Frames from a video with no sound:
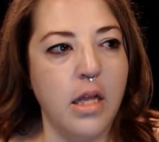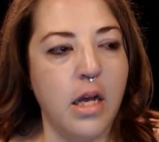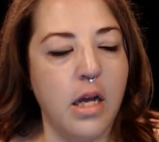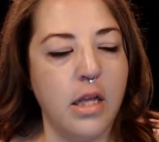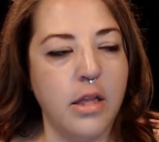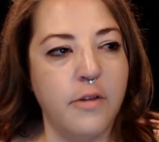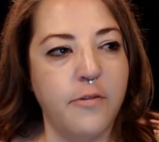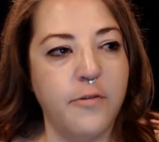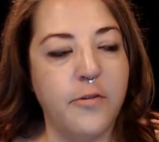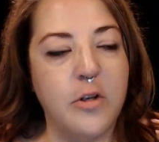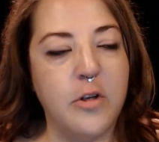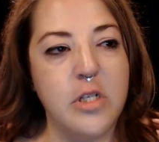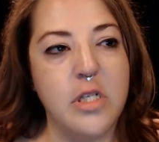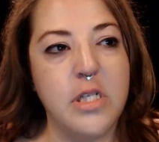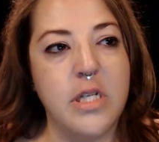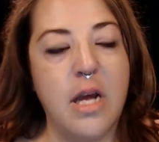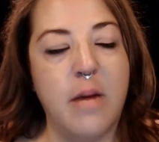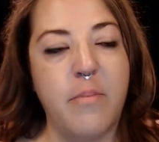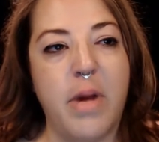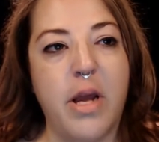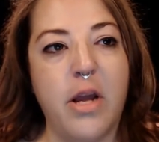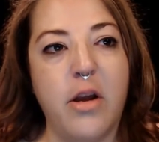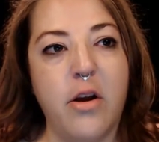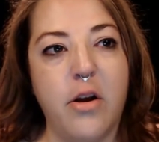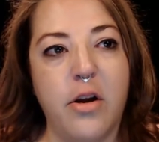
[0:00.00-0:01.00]
the first
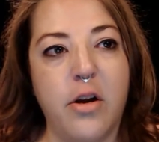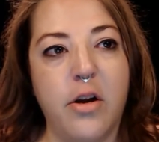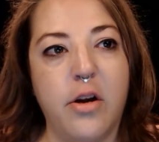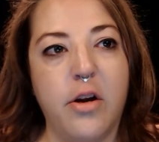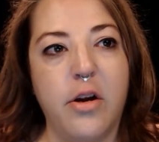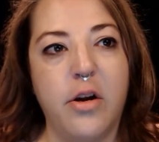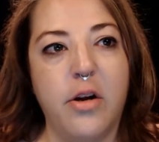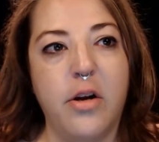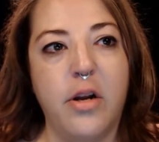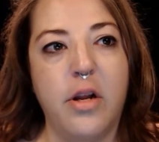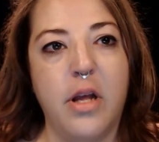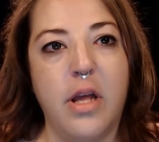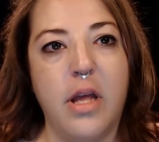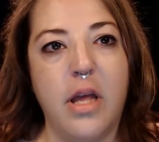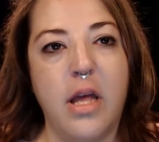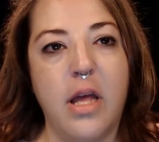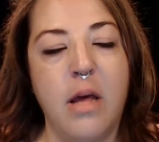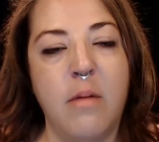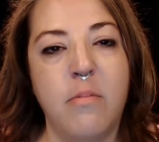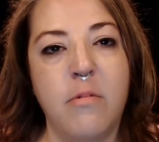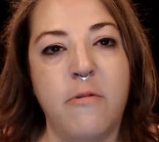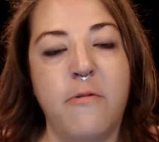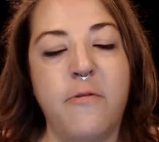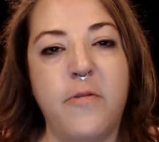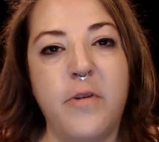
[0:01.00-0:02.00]
time I heard
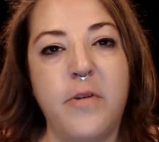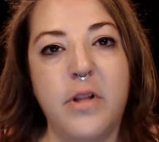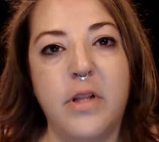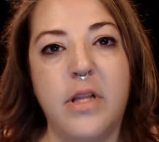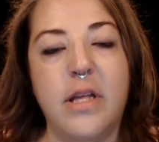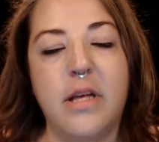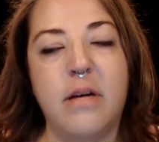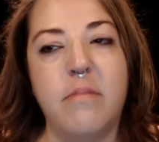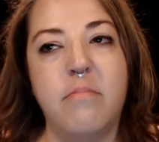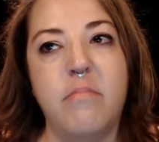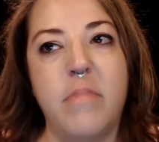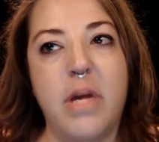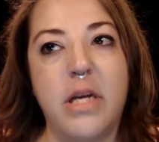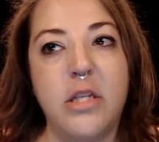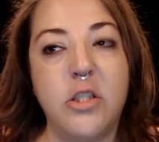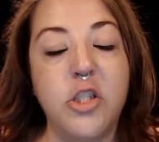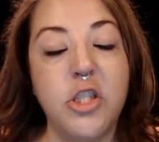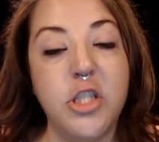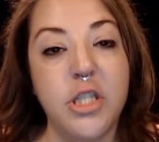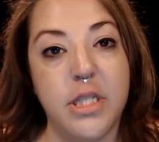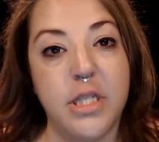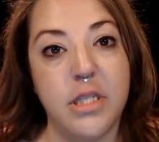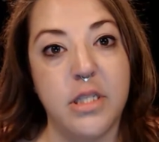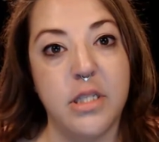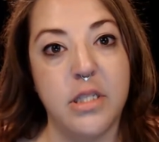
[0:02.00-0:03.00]
hemophilia
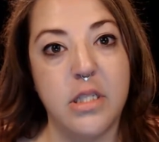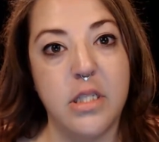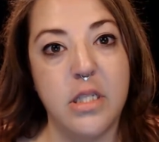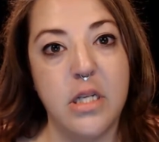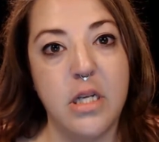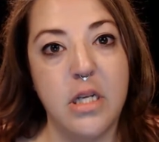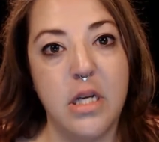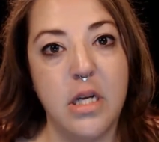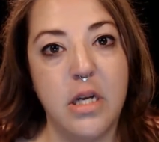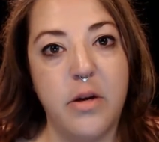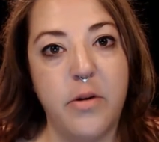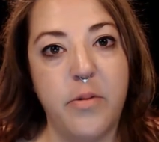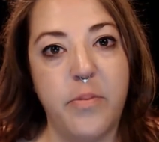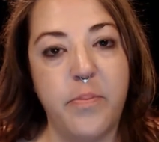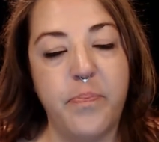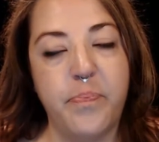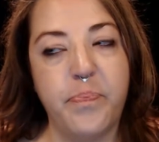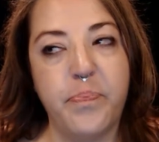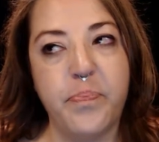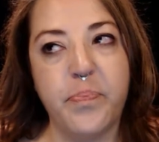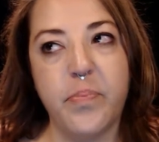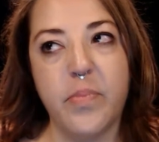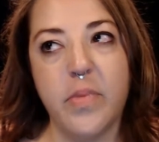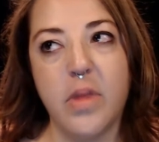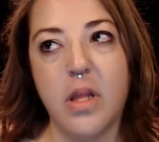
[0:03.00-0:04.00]
mentioned,
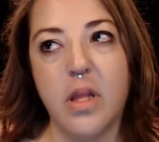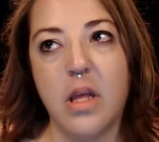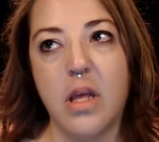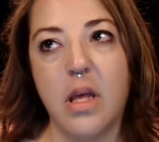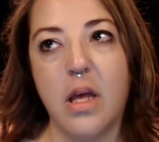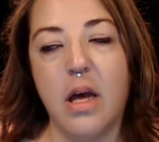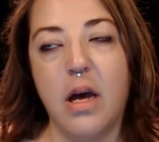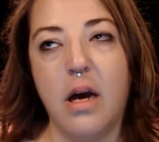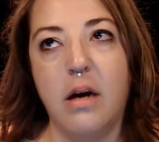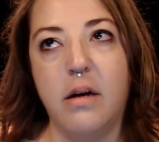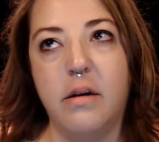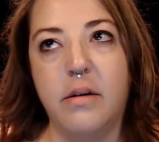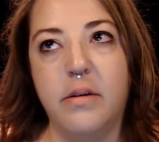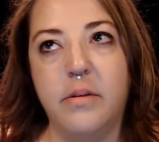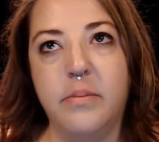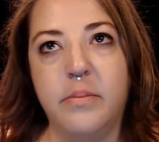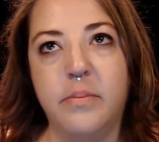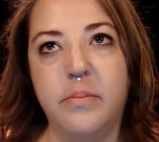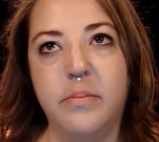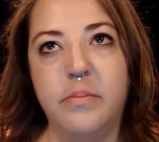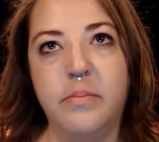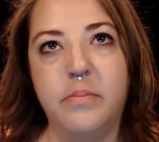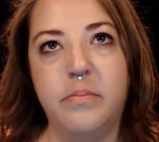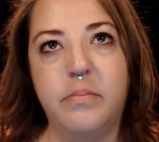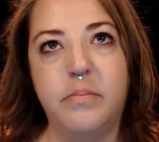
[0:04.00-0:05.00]

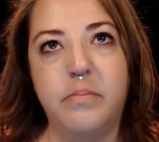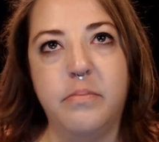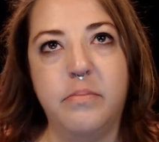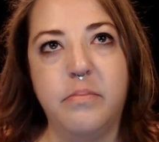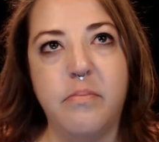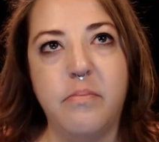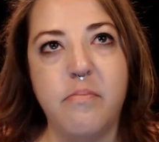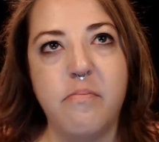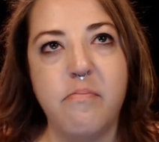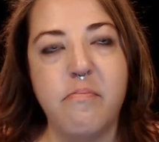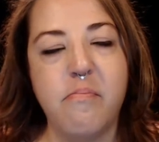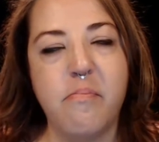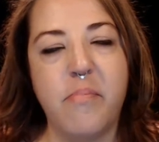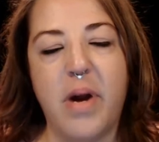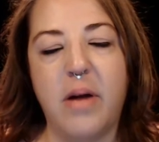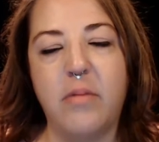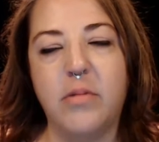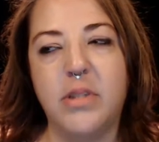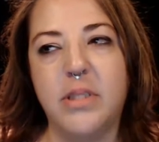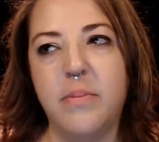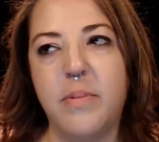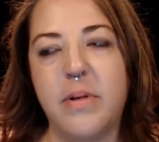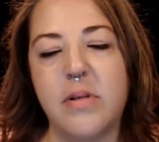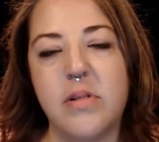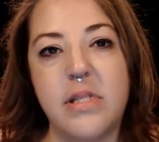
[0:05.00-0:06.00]
I
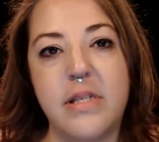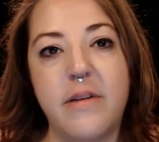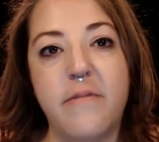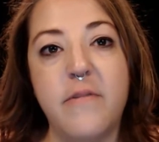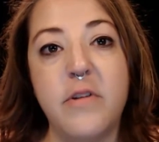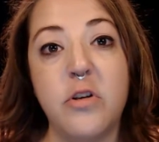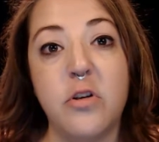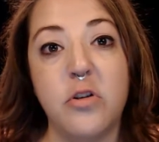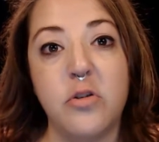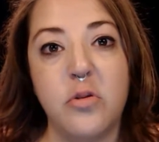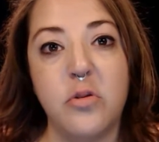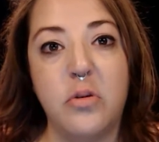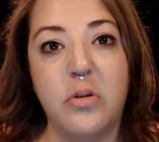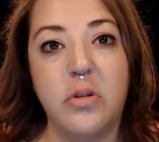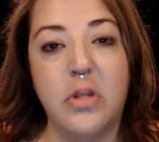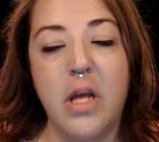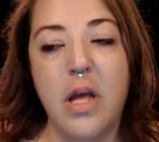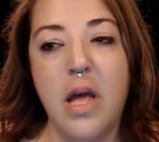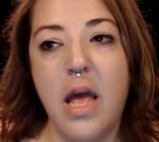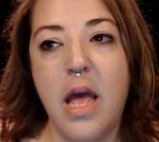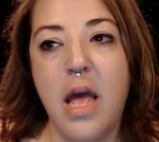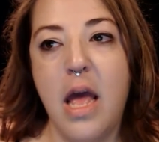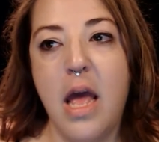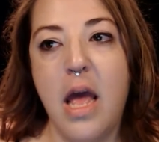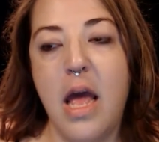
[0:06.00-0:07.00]
was about 7 years old,
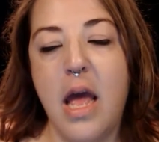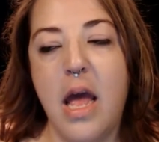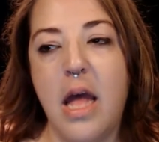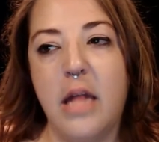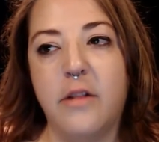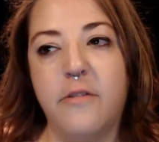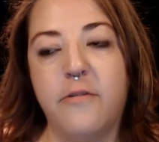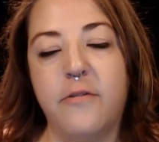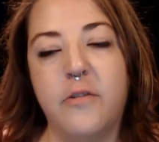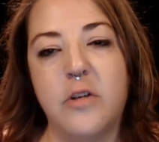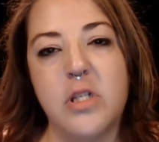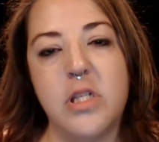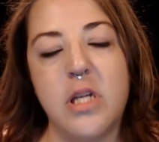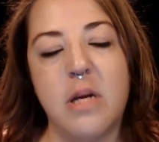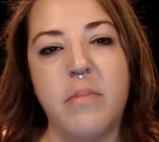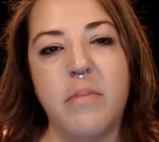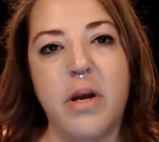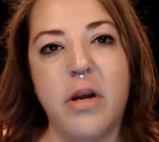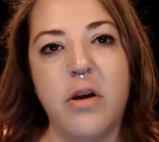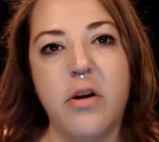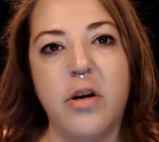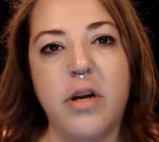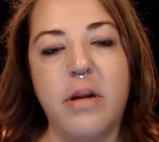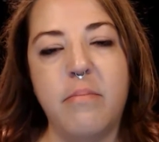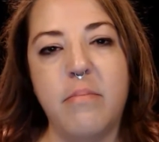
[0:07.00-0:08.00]
and the first time I
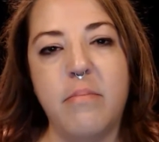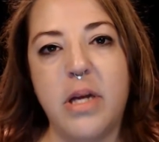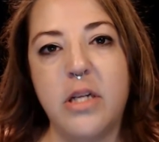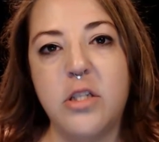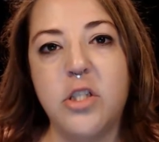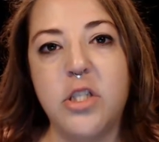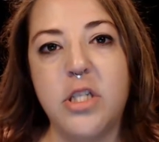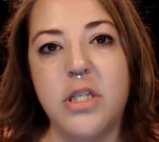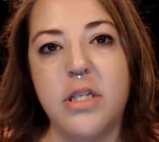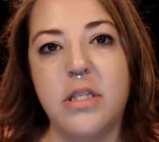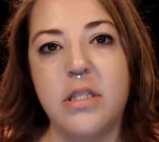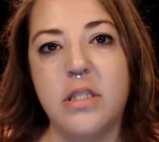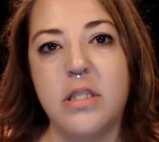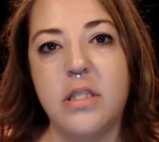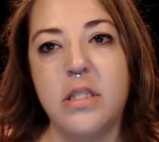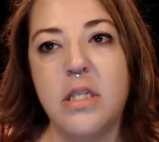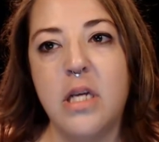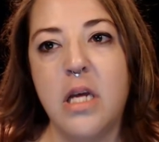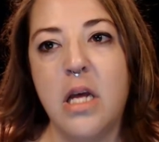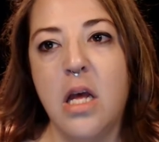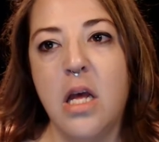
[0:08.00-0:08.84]
heard it mentioned,